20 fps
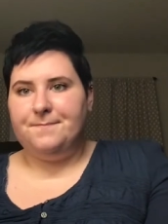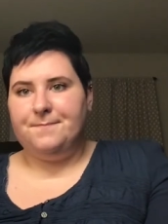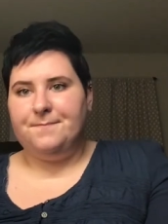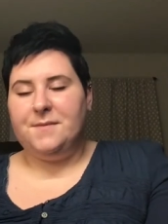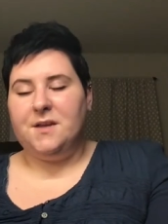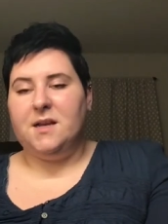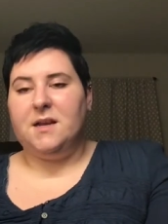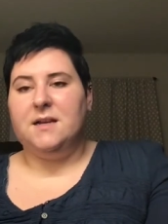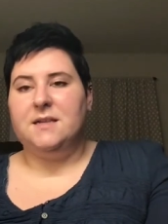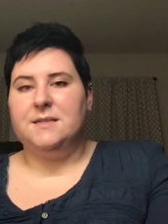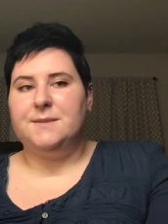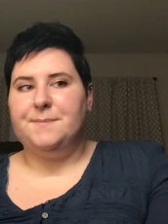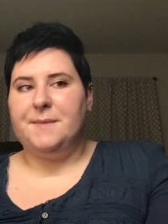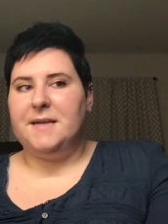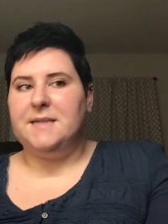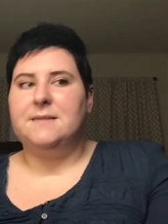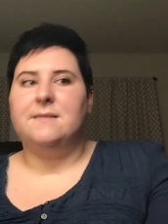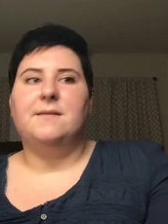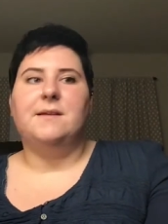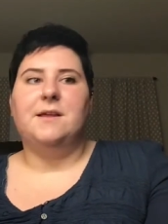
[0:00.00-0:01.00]
because
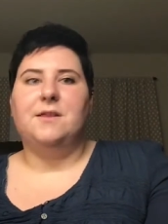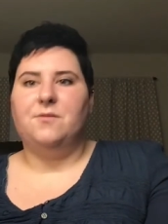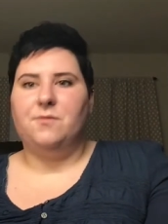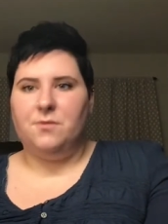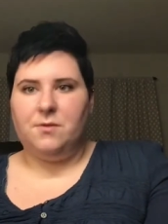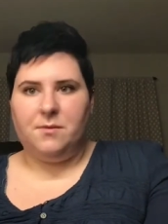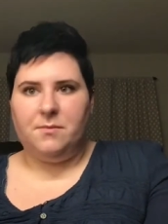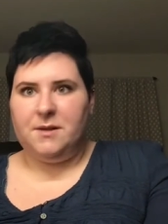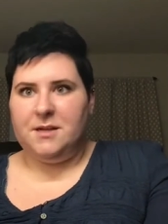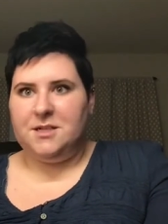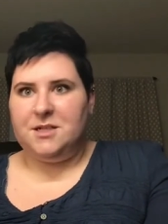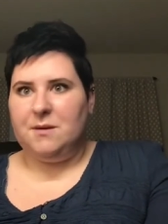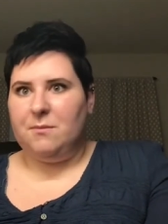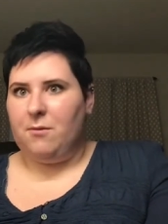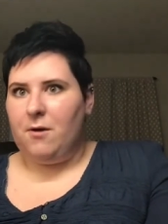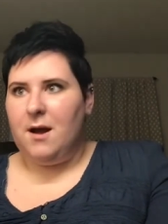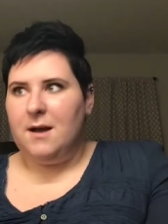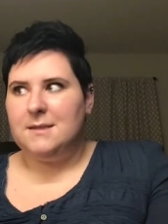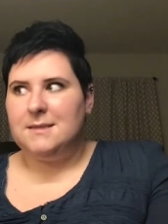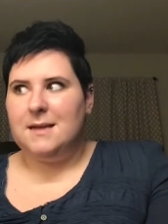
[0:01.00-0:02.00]
basically through the bleaching
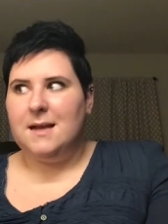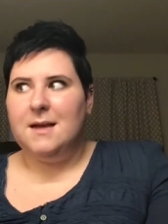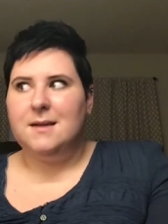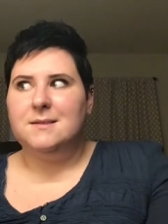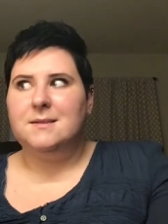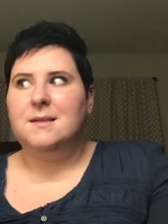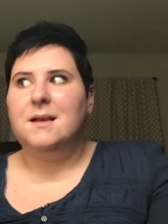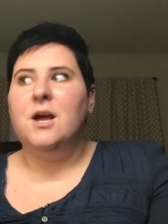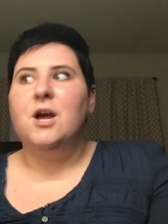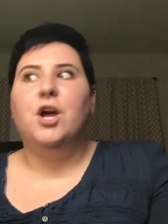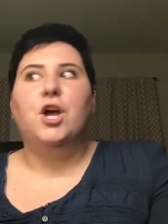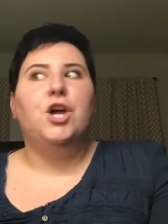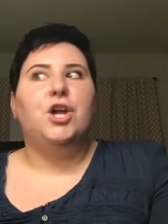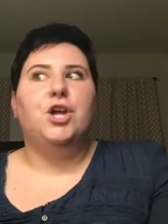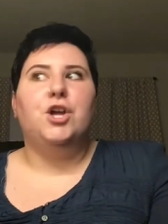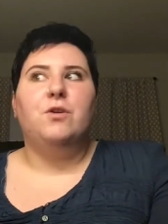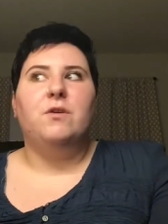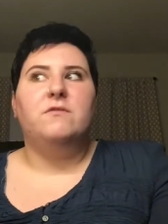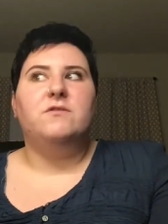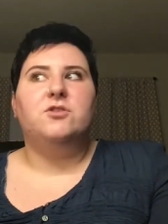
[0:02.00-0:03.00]
process
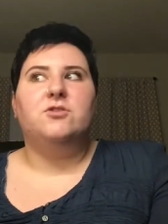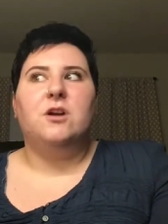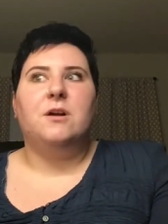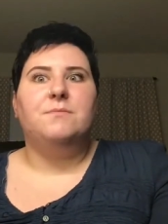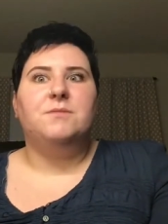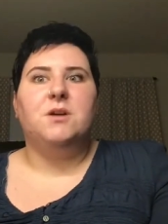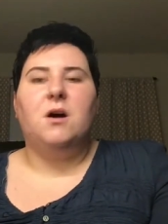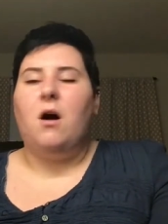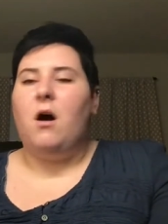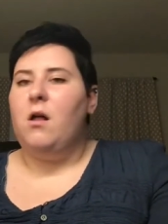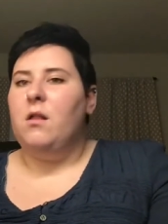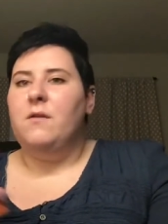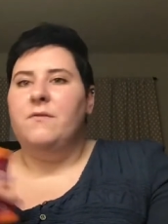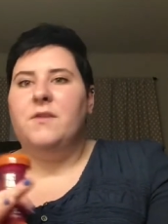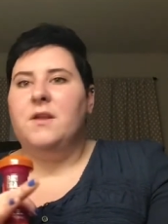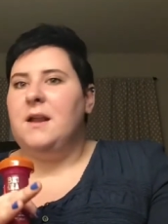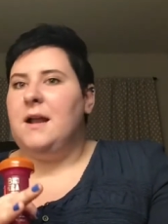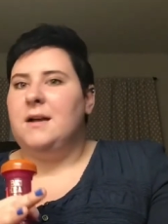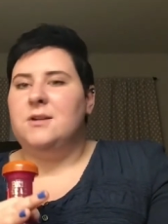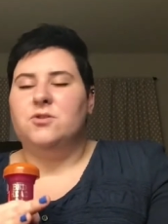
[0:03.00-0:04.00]
you have stripped all of
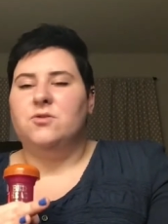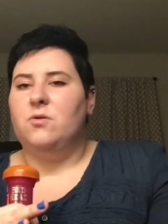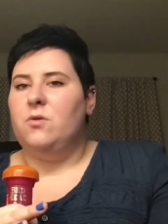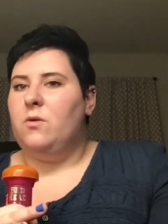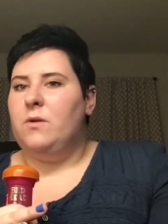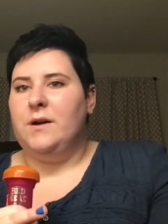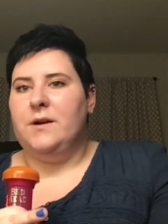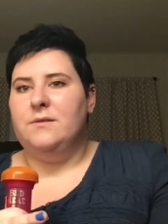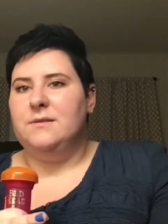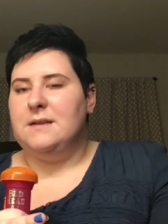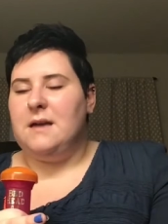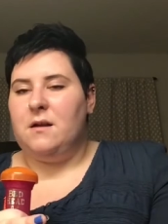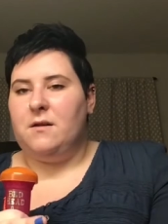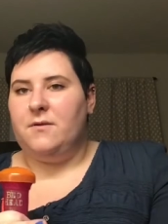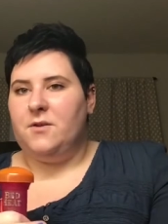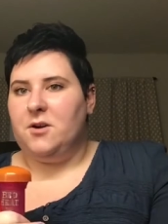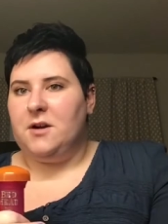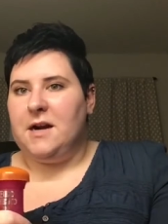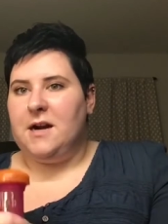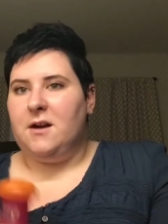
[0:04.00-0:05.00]
the natural oils out of
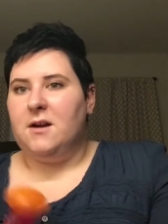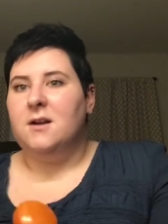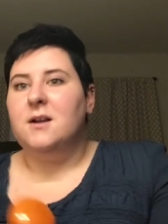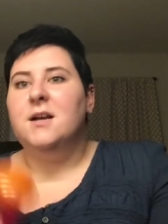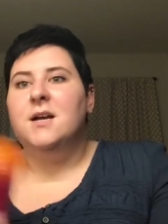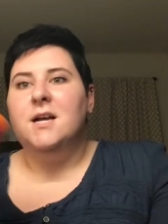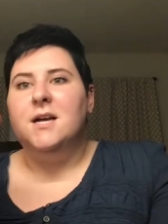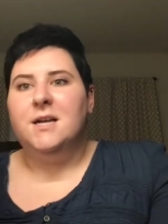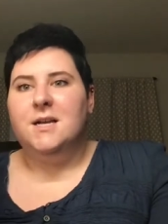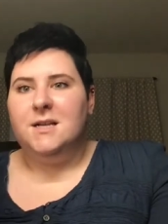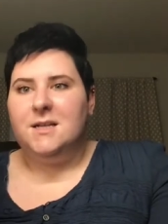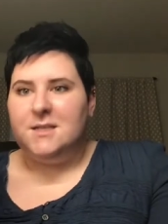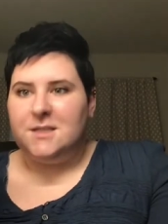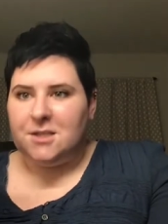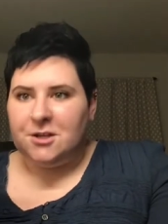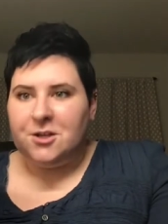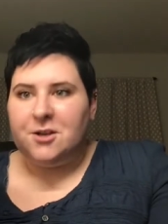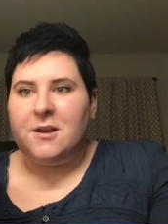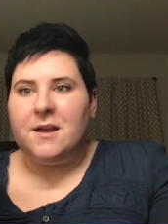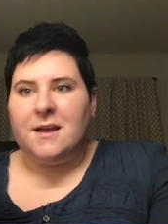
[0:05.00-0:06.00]
your hair
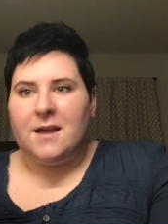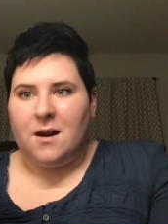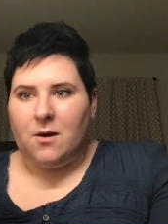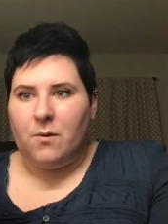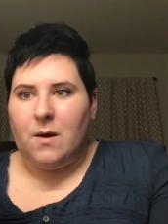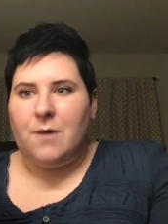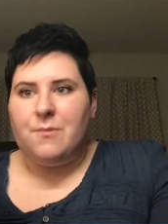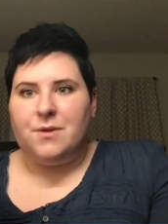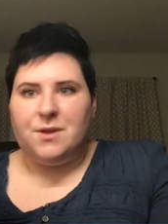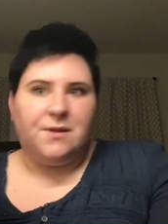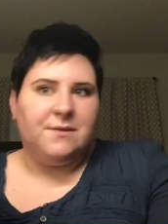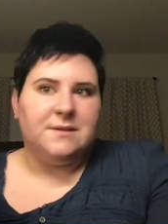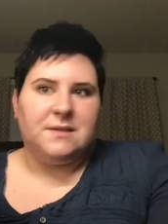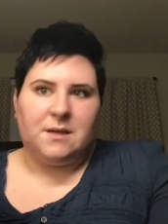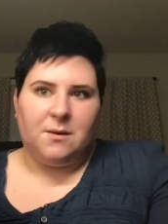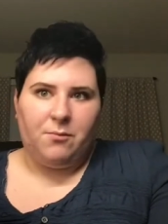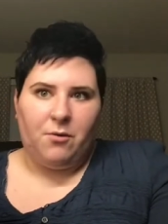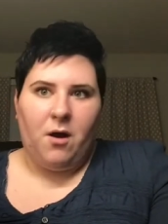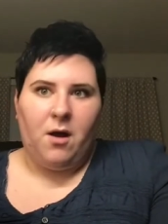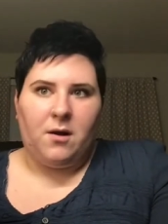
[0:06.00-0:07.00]
so you can get away with using
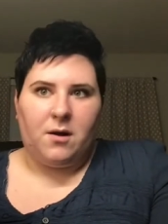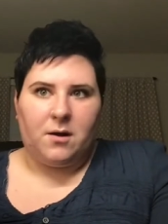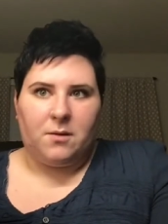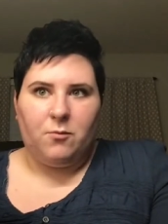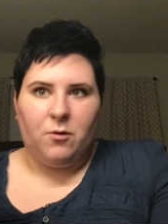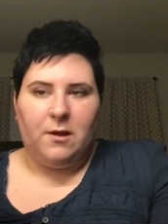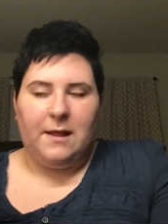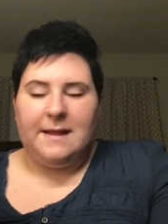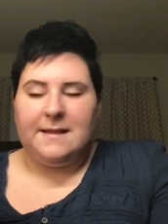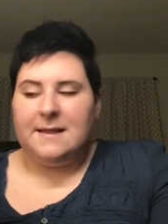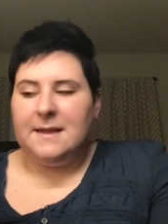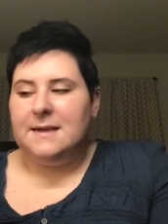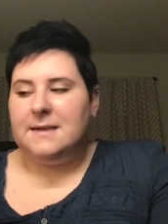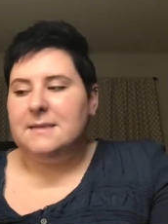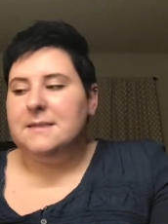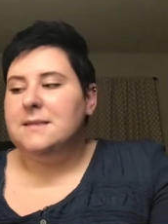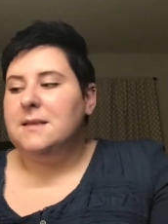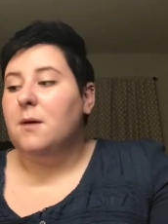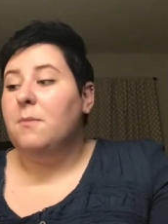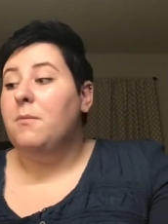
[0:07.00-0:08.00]
a product more like
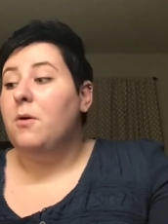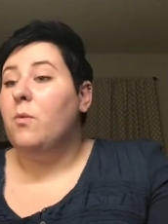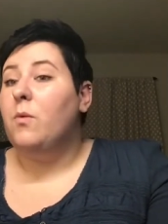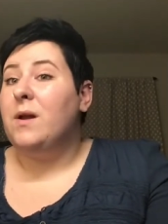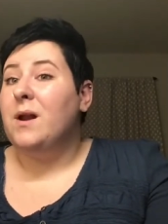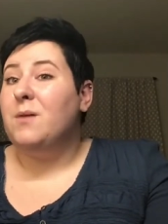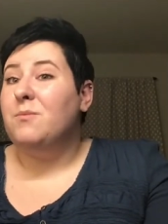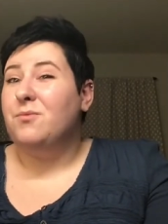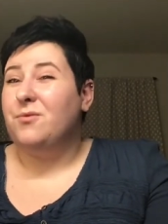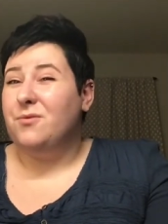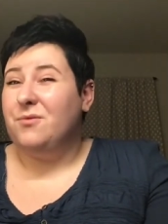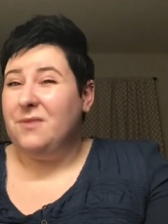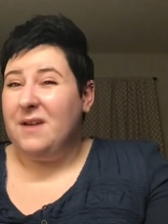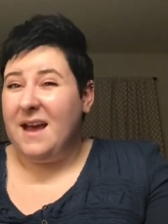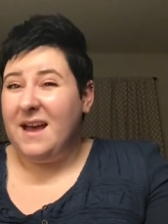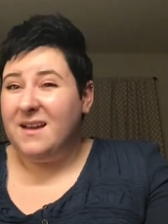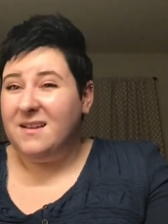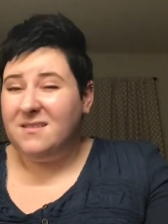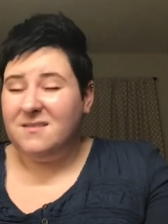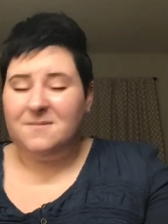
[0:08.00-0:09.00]
this but when I'm
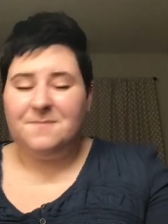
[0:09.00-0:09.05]
brunette